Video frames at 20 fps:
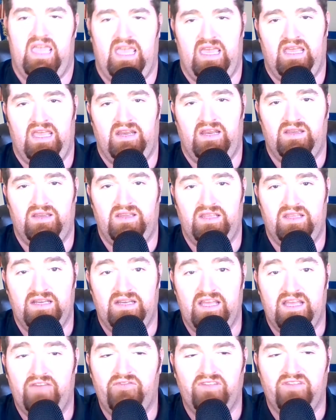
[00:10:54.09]
And
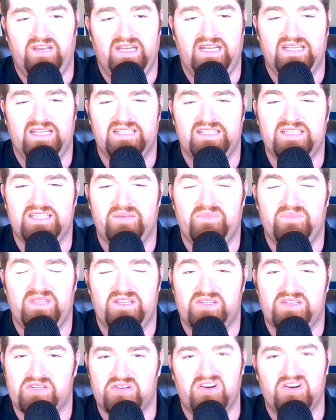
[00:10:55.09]
you definitely needed
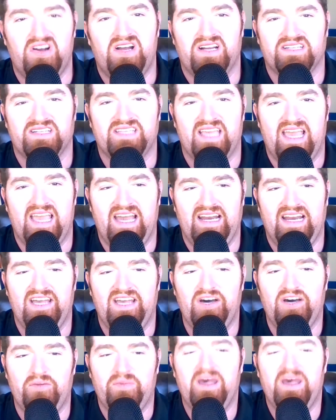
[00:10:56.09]
something strong to
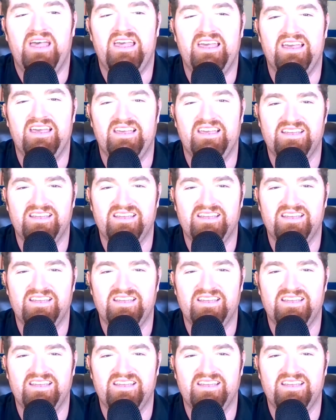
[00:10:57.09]
kind of help